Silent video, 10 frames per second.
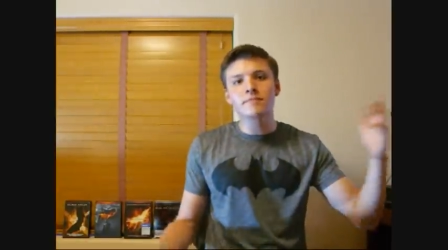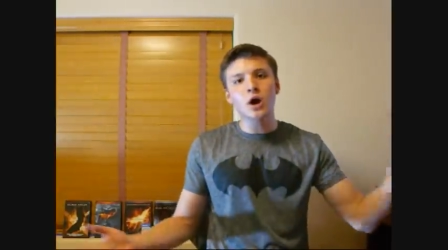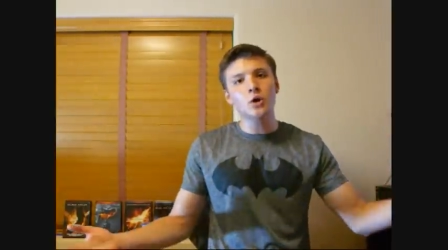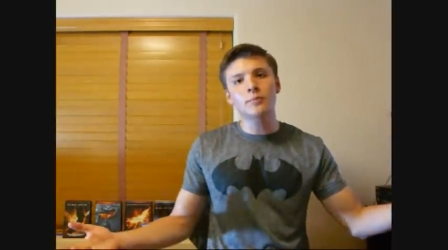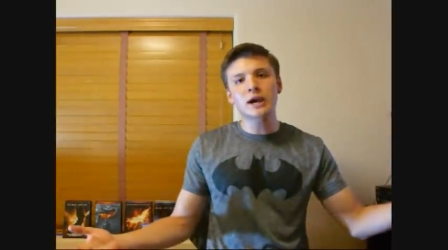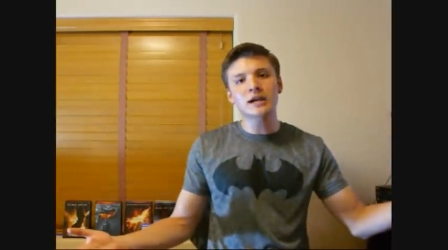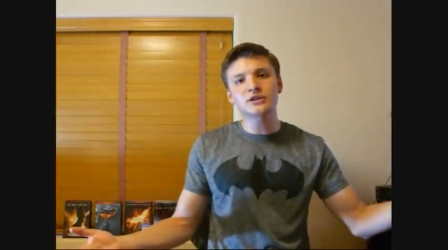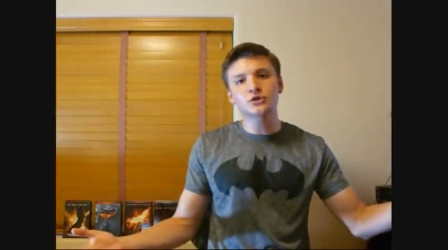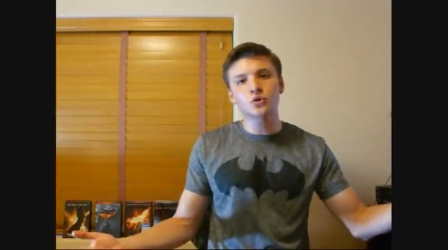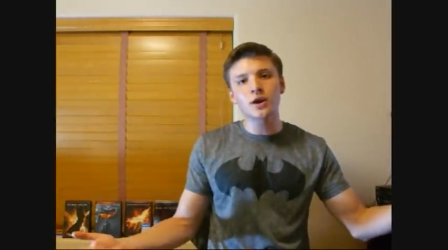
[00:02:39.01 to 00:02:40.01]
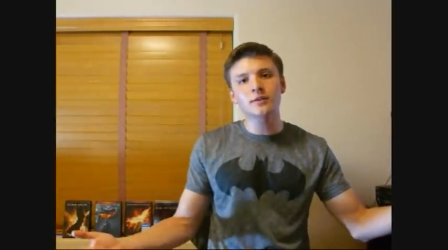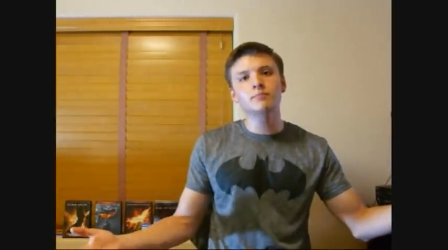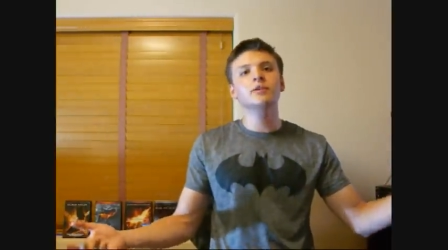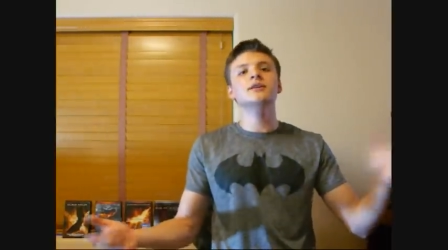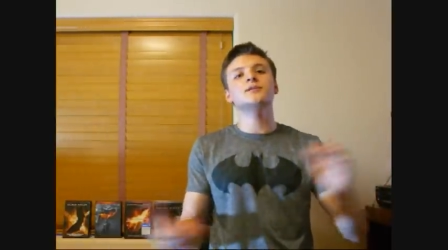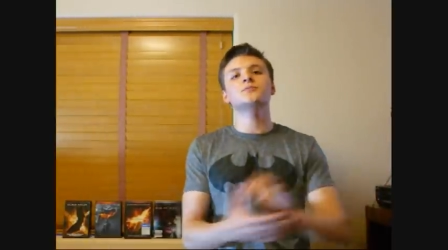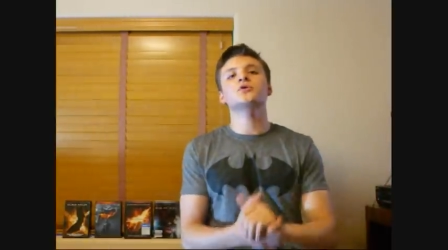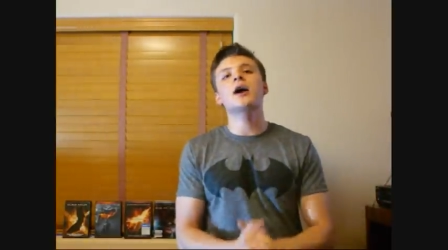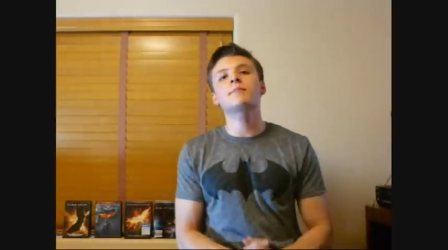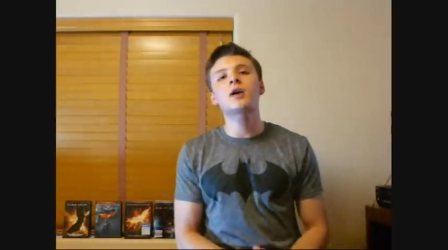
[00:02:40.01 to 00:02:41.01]
I hope you guys enjoyed. Please
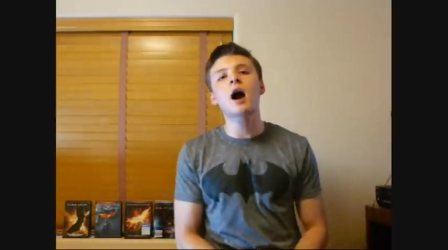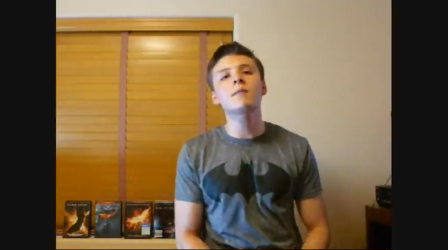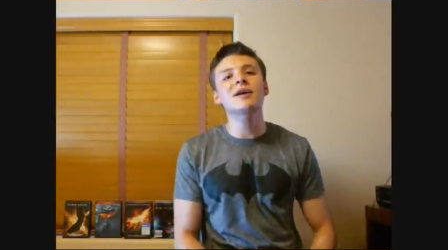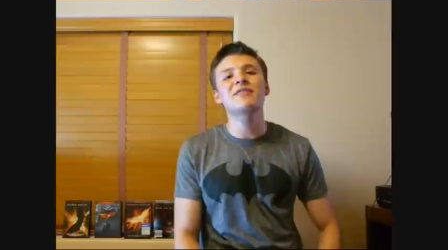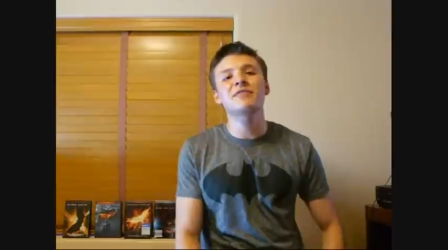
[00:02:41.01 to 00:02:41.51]
subscribe, comment,